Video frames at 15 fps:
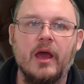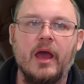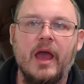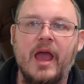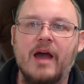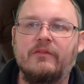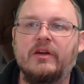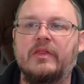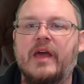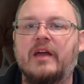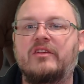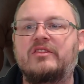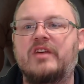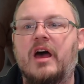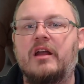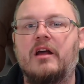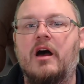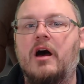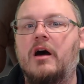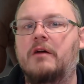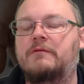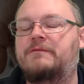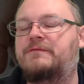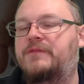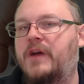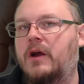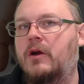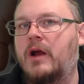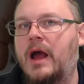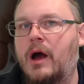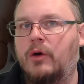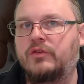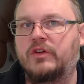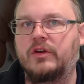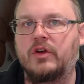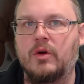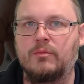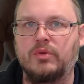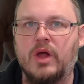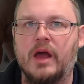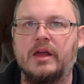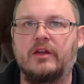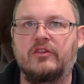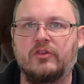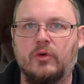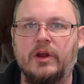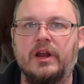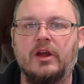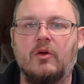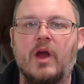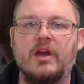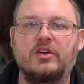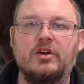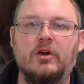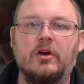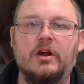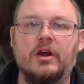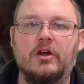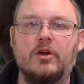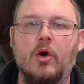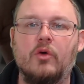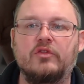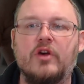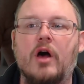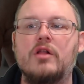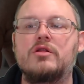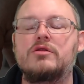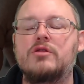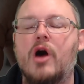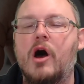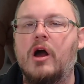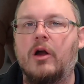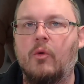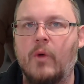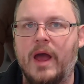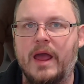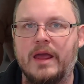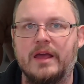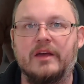Having that set of fair housing compliance screening criteria goes a long way,